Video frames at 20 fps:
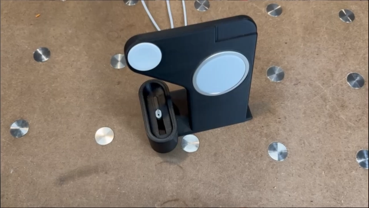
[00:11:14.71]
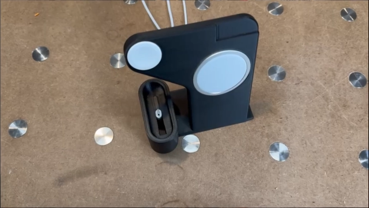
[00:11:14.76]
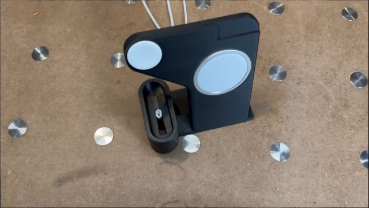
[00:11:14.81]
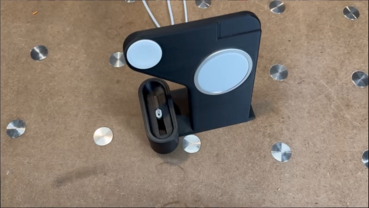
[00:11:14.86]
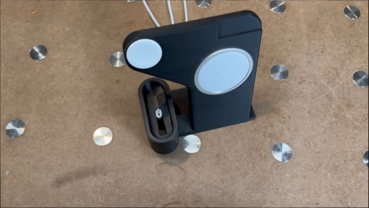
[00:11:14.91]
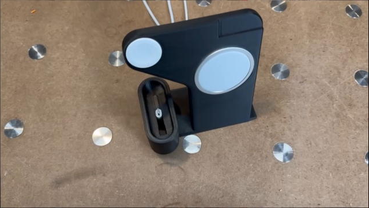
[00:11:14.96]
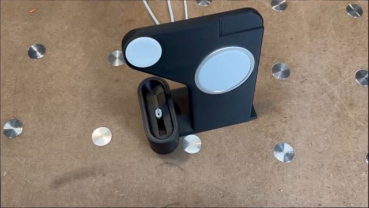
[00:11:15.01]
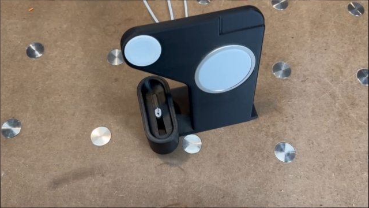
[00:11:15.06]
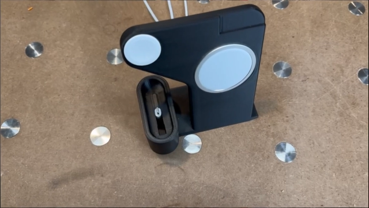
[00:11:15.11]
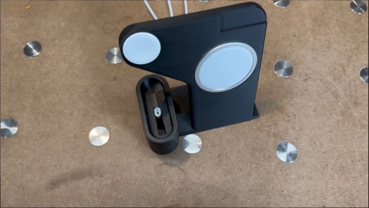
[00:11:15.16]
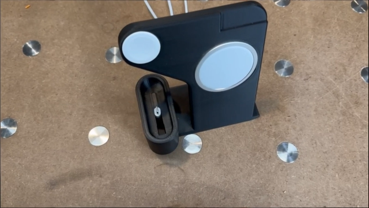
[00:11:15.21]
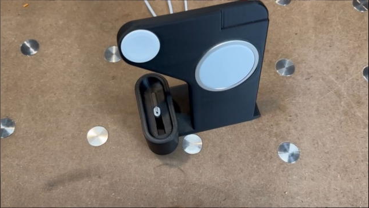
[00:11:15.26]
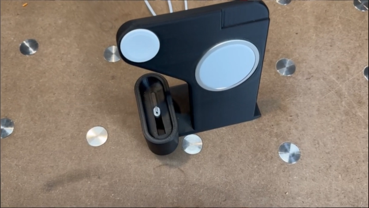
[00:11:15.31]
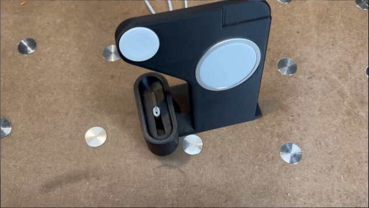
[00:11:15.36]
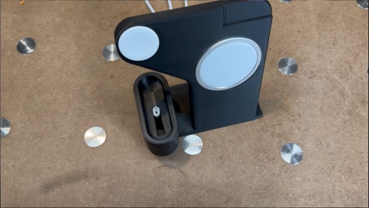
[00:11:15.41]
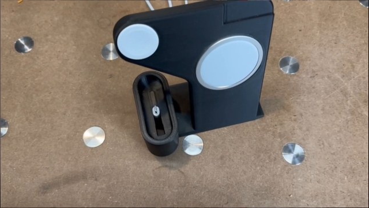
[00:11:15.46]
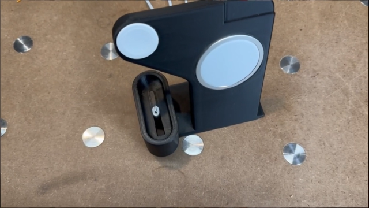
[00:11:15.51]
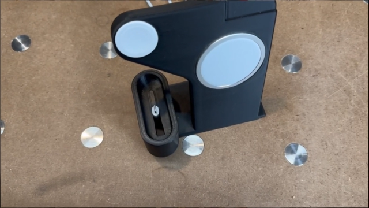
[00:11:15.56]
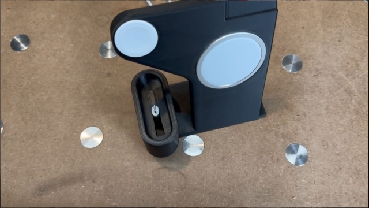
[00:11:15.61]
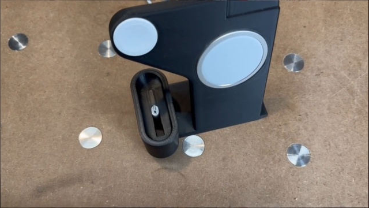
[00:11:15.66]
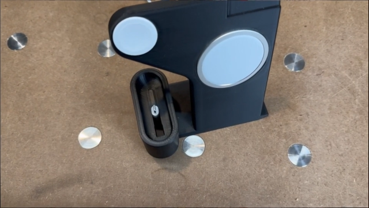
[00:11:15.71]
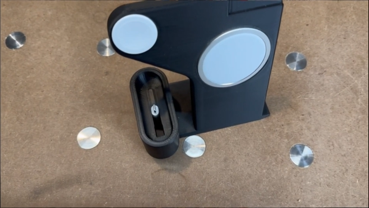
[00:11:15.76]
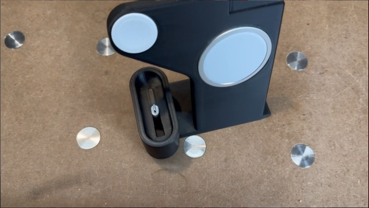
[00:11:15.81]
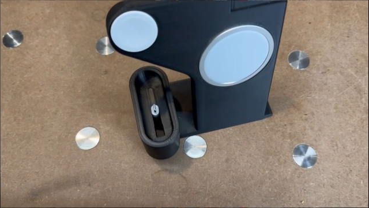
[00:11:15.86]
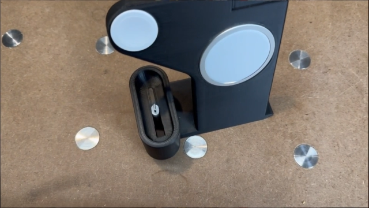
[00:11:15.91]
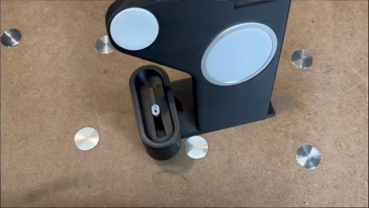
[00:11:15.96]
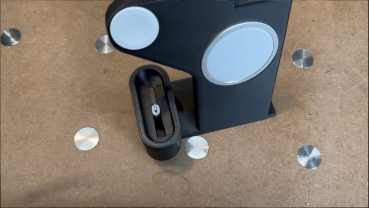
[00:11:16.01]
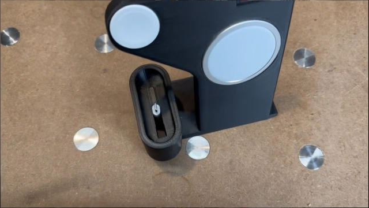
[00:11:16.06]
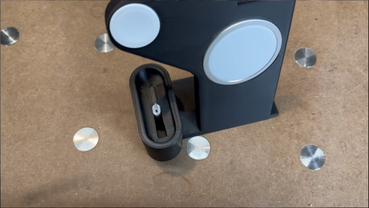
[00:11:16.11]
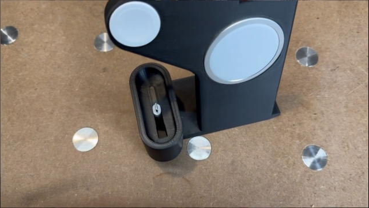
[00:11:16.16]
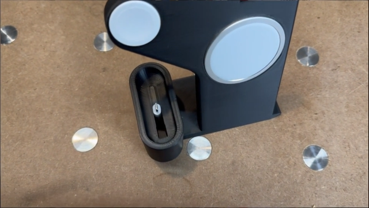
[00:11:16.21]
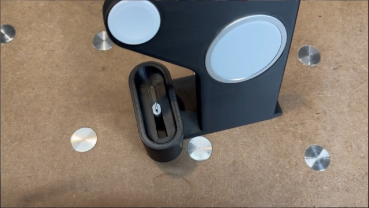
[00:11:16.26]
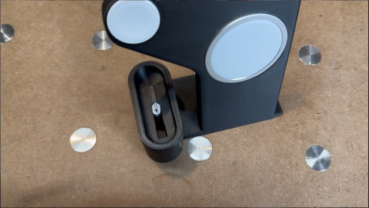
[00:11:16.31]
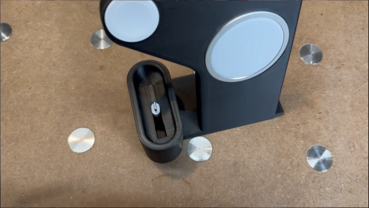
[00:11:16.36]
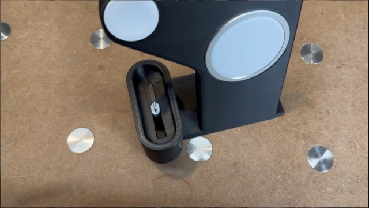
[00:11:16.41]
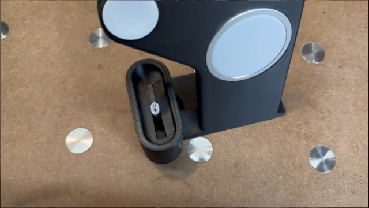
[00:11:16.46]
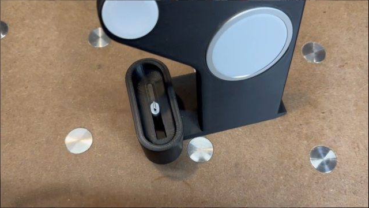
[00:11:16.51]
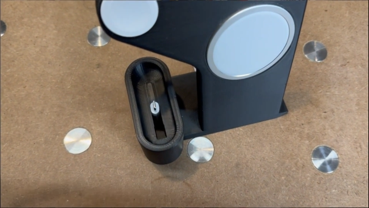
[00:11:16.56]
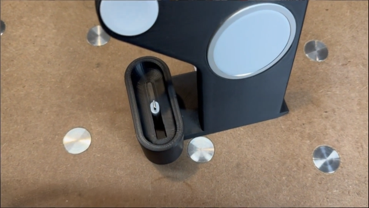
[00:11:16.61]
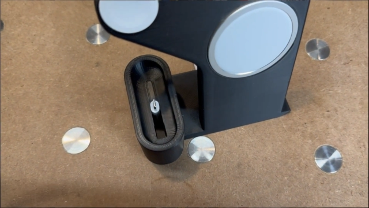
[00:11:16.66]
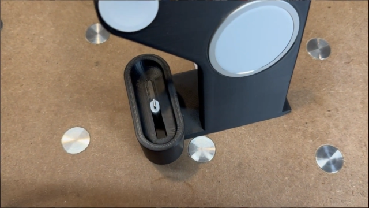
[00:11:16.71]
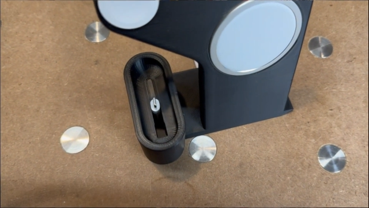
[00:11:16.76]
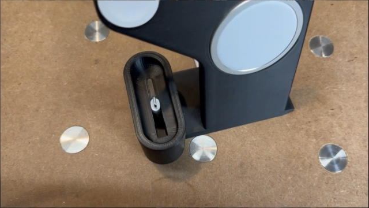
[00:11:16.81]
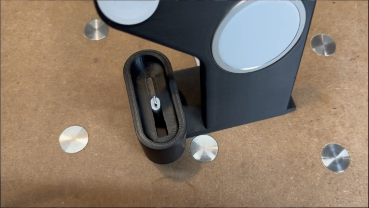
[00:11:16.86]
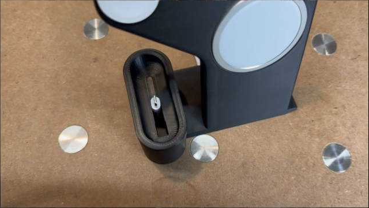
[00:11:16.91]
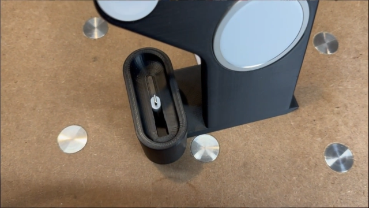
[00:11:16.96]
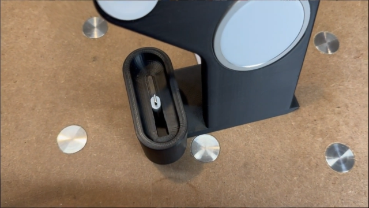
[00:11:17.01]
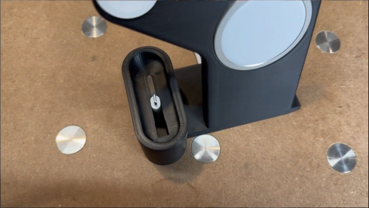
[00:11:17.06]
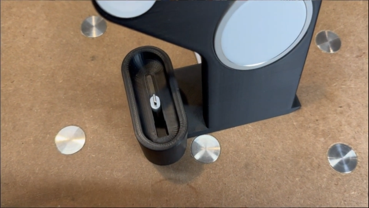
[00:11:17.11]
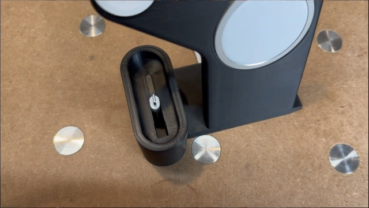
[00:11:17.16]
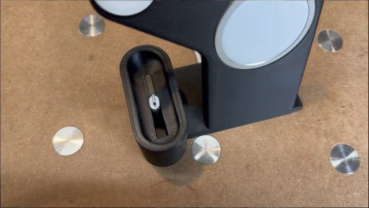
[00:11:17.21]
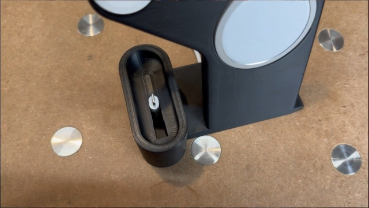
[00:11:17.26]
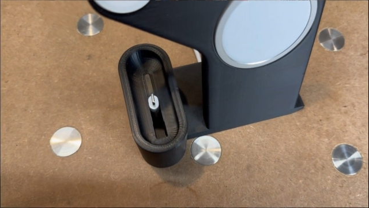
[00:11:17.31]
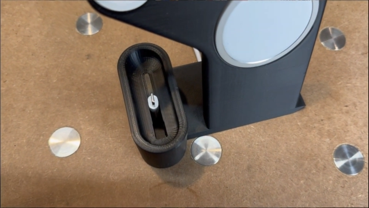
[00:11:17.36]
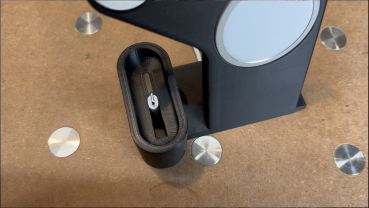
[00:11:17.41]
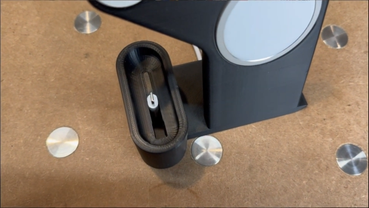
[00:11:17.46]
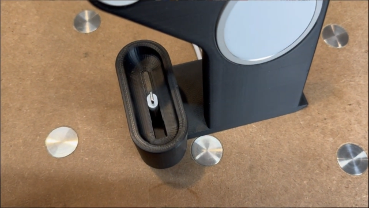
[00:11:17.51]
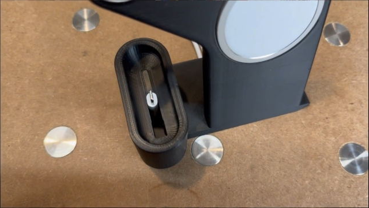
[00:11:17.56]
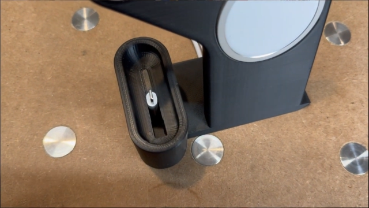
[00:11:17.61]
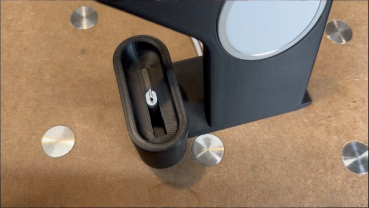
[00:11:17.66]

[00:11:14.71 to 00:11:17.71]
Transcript: No face is visible, so there are no lips to read.